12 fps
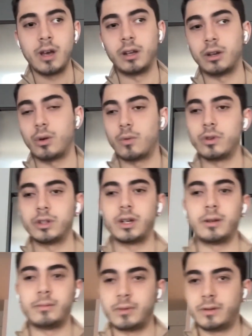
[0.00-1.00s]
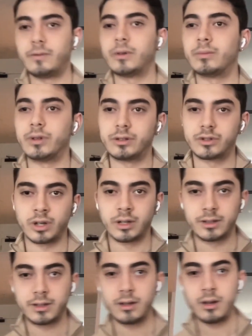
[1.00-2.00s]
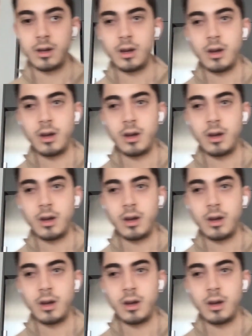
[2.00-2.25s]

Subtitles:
and over time they build trust.